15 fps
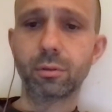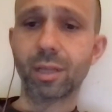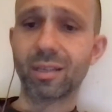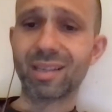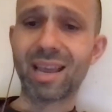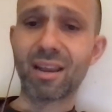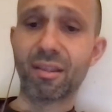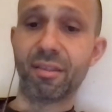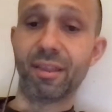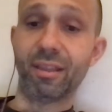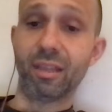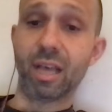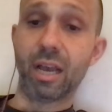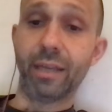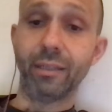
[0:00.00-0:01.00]
That's not a
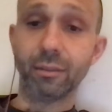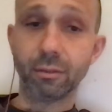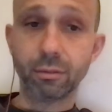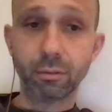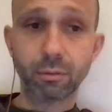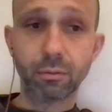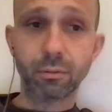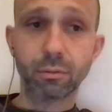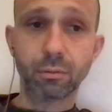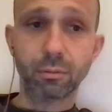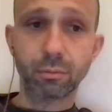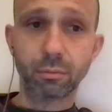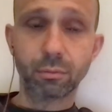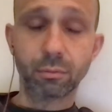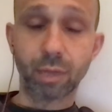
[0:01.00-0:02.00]
thin line.
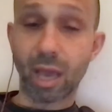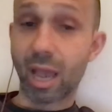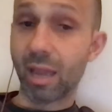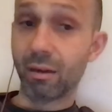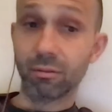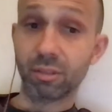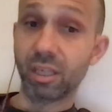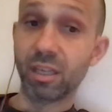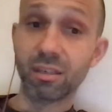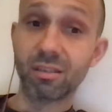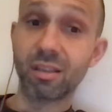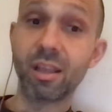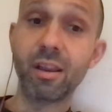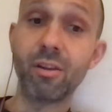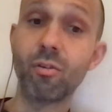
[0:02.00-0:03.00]
I don't think
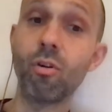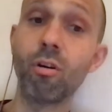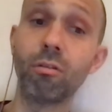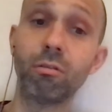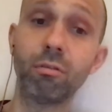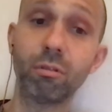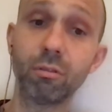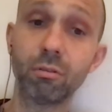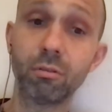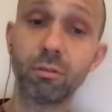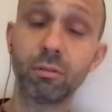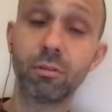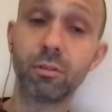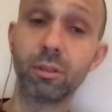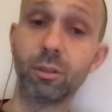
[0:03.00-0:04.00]
it's thin at all.
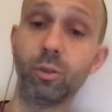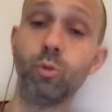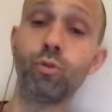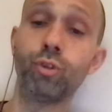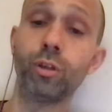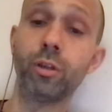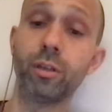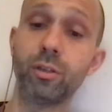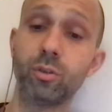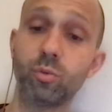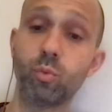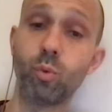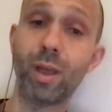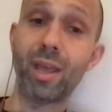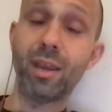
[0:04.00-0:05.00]
Delusion
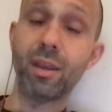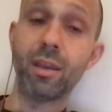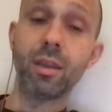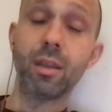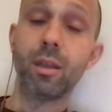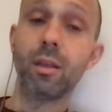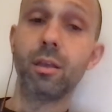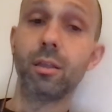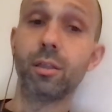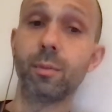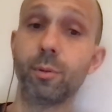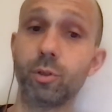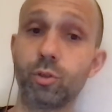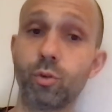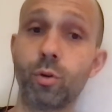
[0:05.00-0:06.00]
is when
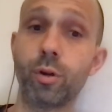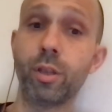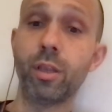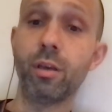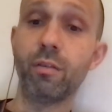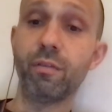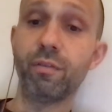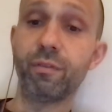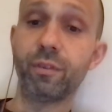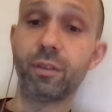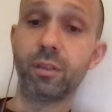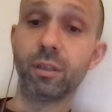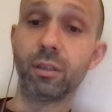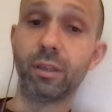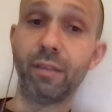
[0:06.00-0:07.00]
the majority of
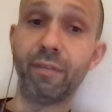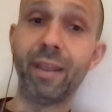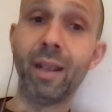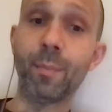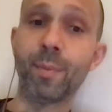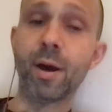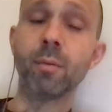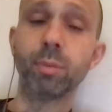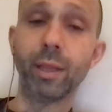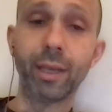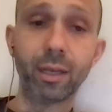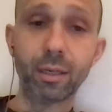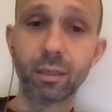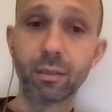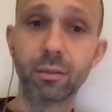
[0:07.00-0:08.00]
the living
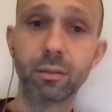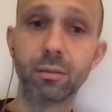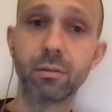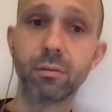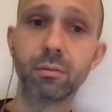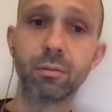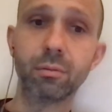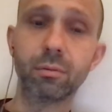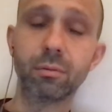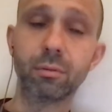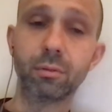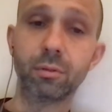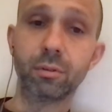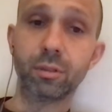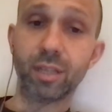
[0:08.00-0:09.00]
public
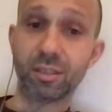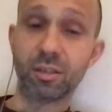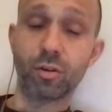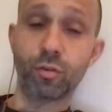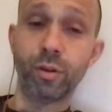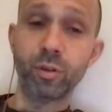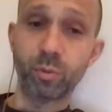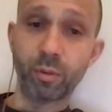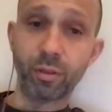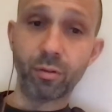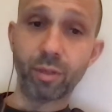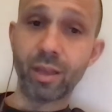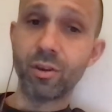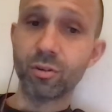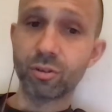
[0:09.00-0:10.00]
disagrees with
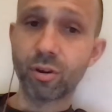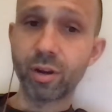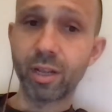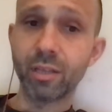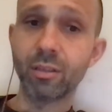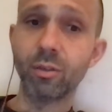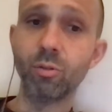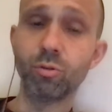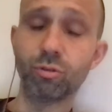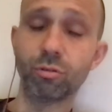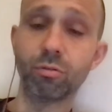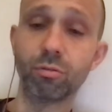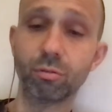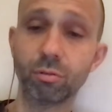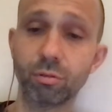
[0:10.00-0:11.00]
you. Then you're starting to get
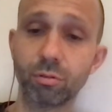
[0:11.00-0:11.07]
delusional.